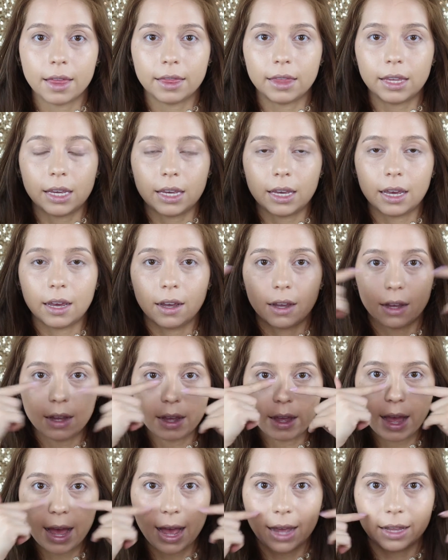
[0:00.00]
the
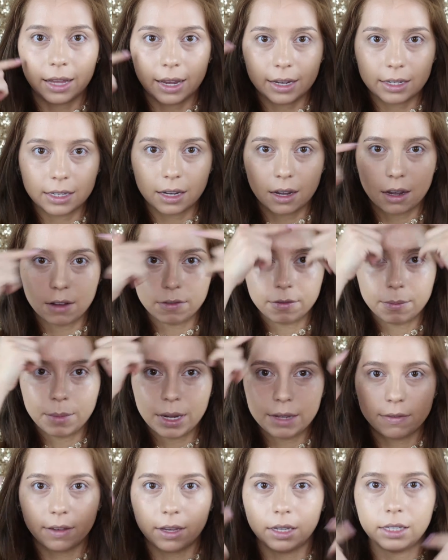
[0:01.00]
highlight of
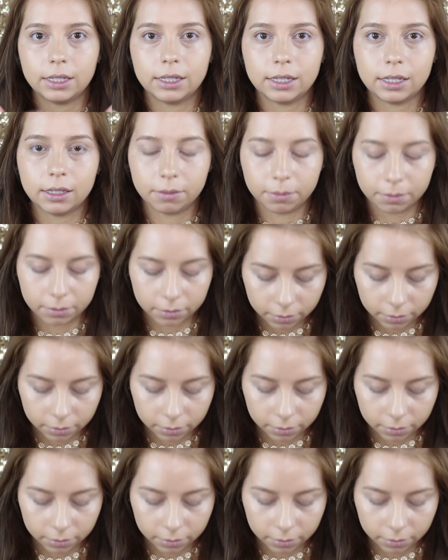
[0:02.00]
my face.